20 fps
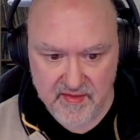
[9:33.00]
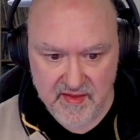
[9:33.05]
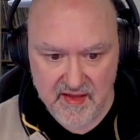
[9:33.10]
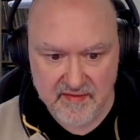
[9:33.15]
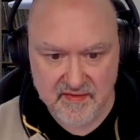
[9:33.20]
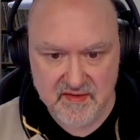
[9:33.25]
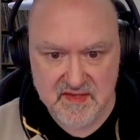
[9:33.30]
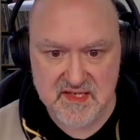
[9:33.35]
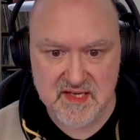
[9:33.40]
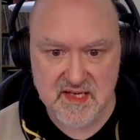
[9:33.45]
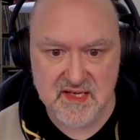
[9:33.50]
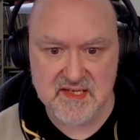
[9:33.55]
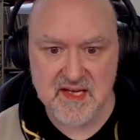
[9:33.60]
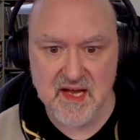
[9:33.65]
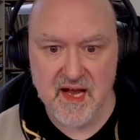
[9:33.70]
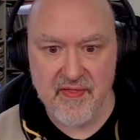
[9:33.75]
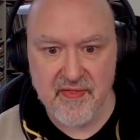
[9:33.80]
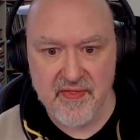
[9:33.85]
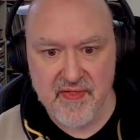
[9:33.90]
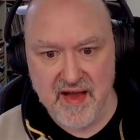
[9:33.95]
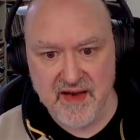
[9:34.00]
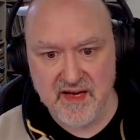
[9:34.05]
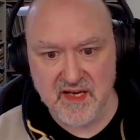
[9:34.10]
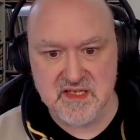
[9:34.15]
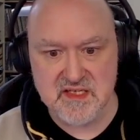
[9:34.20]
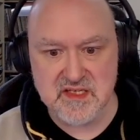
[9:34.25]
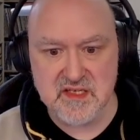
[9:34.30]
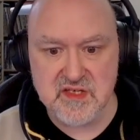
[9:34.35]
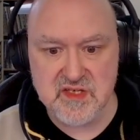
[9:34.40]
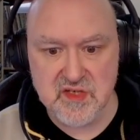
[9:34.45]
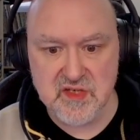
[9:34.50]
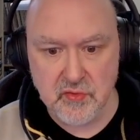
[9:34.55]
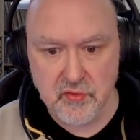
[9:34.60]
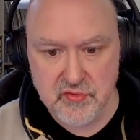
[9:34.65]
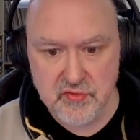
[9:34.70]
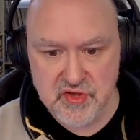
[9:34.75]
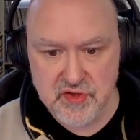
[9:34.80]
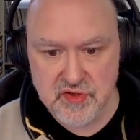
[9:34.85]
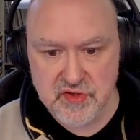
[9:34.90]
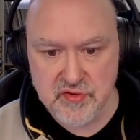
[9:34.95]
that the 6. And that is the
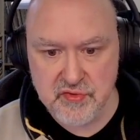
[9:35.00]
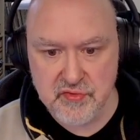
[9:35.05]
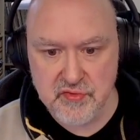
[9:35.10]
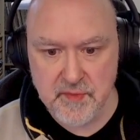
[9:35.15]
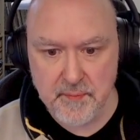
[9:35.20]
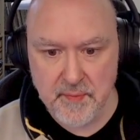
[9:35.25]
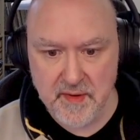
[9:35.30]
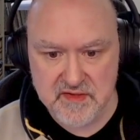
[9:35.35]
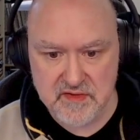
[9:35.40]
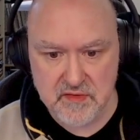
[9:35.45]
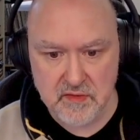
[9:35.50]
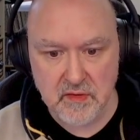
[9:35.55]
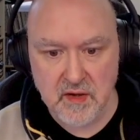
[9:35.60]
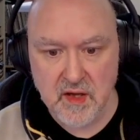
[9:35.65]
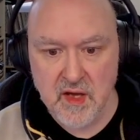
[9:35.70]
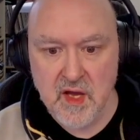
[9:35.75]
solution to the puzzle.